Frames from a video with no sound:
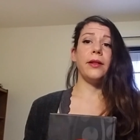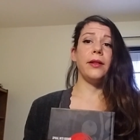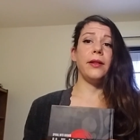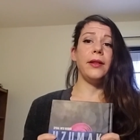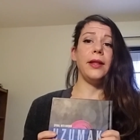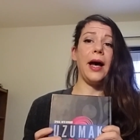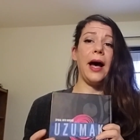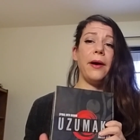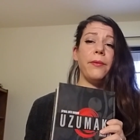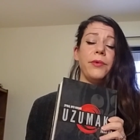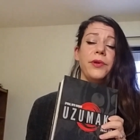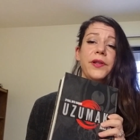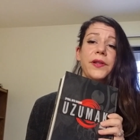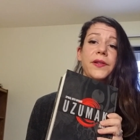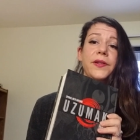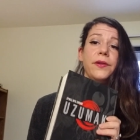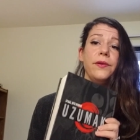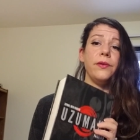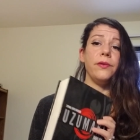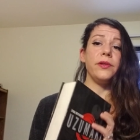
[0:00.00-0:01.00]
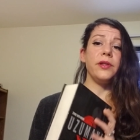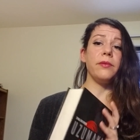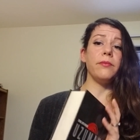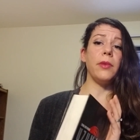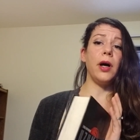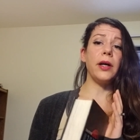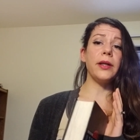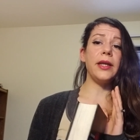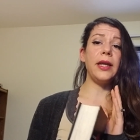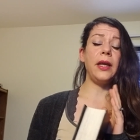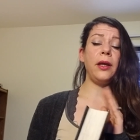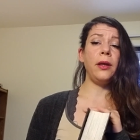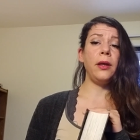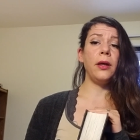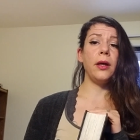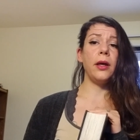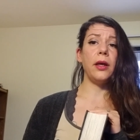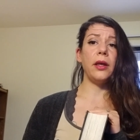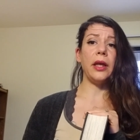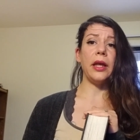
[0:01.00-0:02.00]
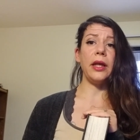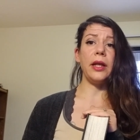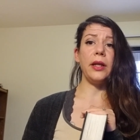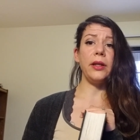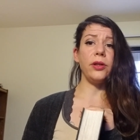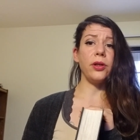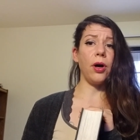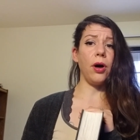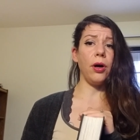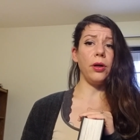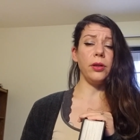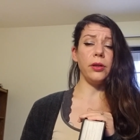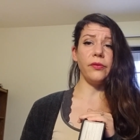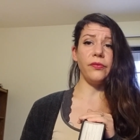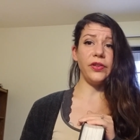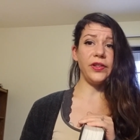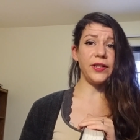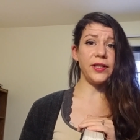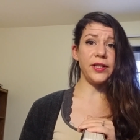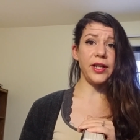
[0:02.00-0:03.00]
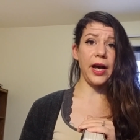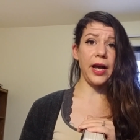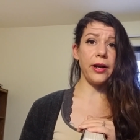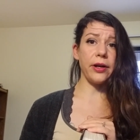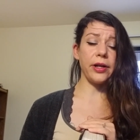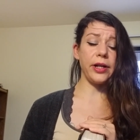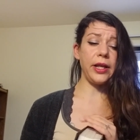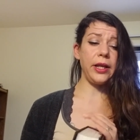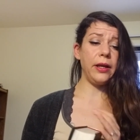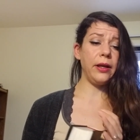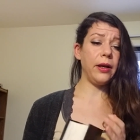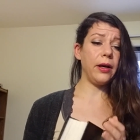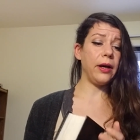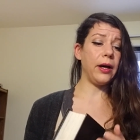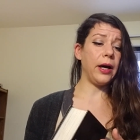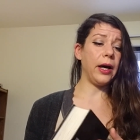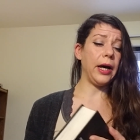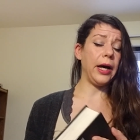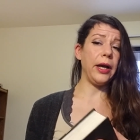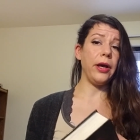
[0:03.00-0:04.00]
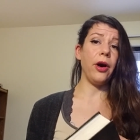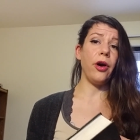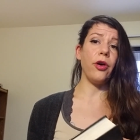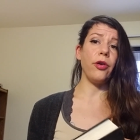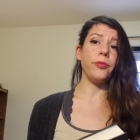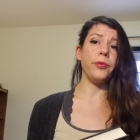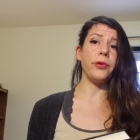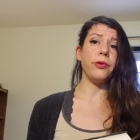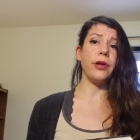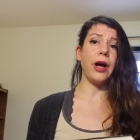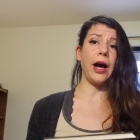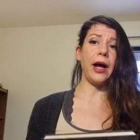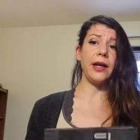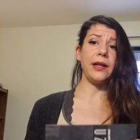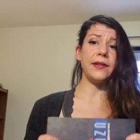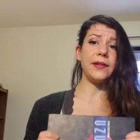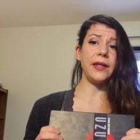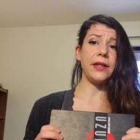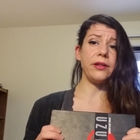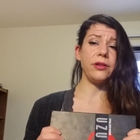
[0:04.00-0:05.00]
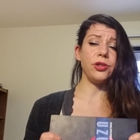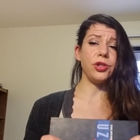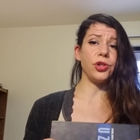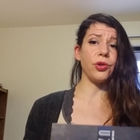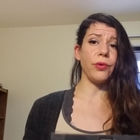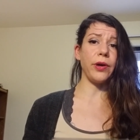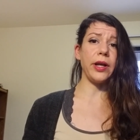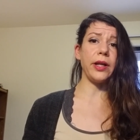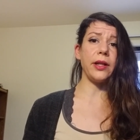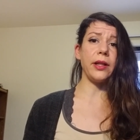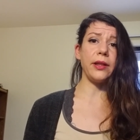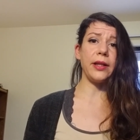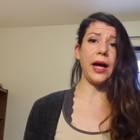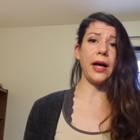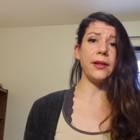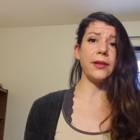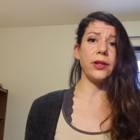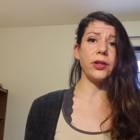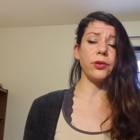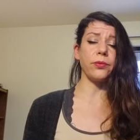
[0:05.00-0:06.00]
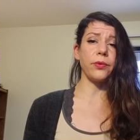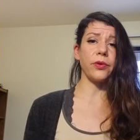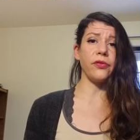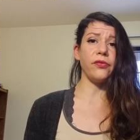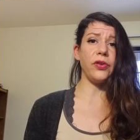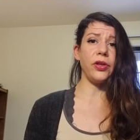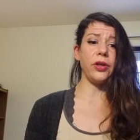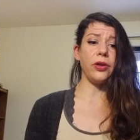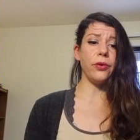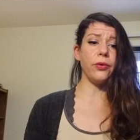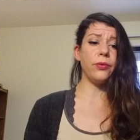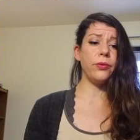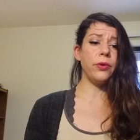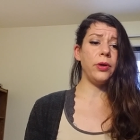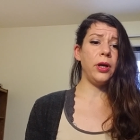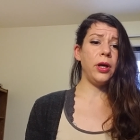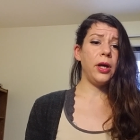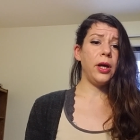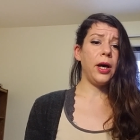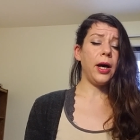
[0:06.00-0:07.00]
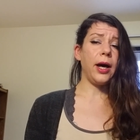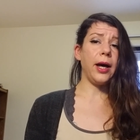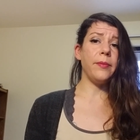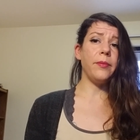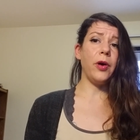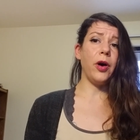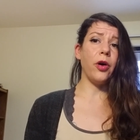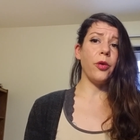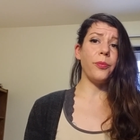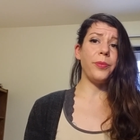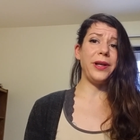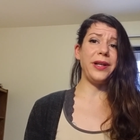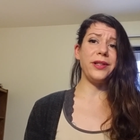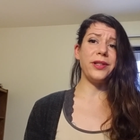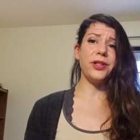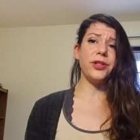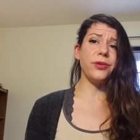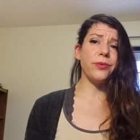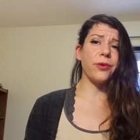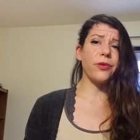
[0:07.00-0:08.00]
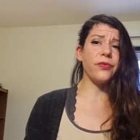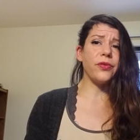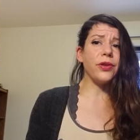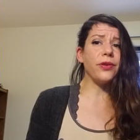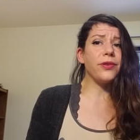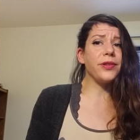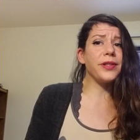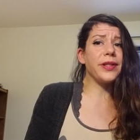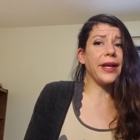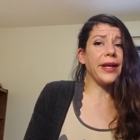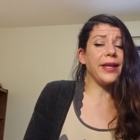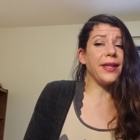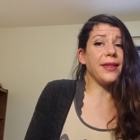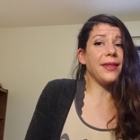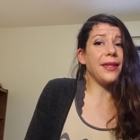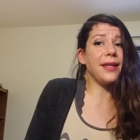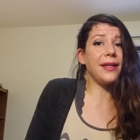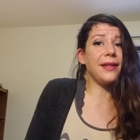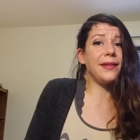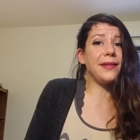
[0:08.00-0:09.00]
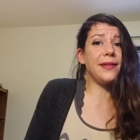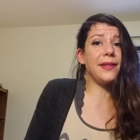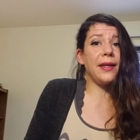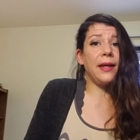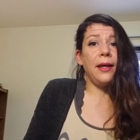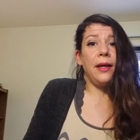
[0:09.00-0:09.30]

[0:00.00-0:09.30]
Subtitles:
that was Uzumaki in all of its entirety. I hope you guys enjoyed that little review. I'm hoping to do reviews like this